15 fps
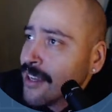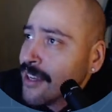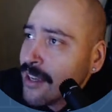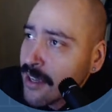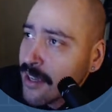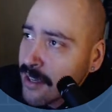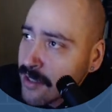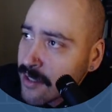
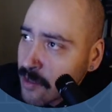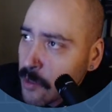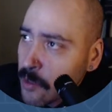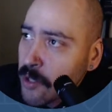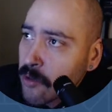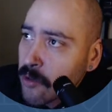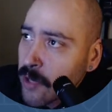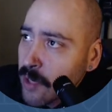So when you
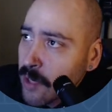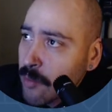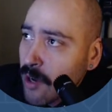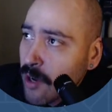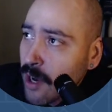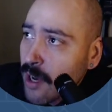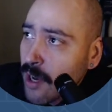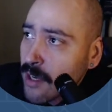create a
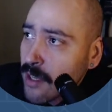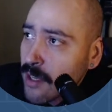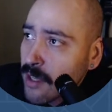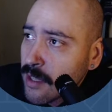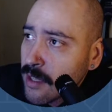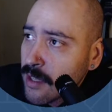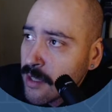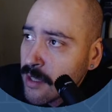pod,
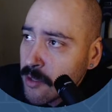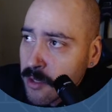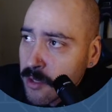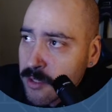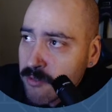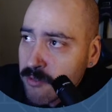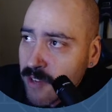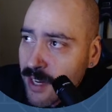you can
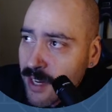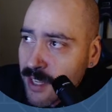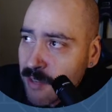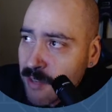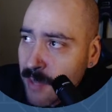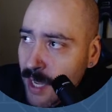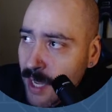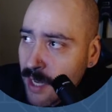define a
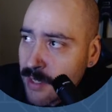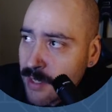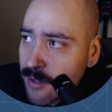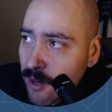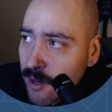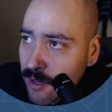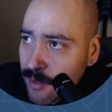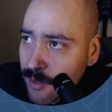command and
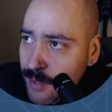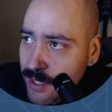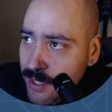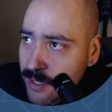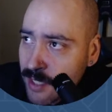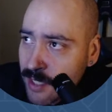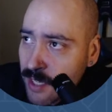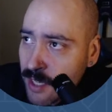arguments
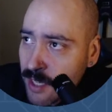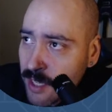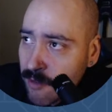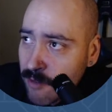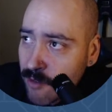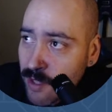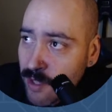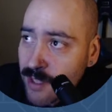for the
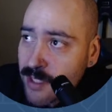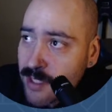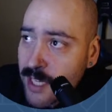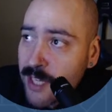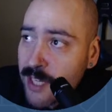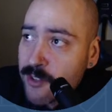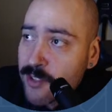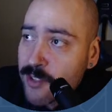containers
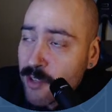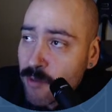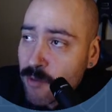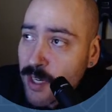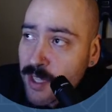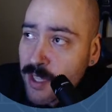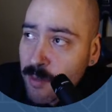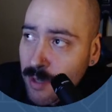that run in the
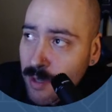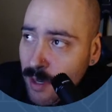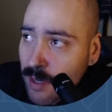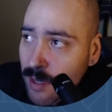pod.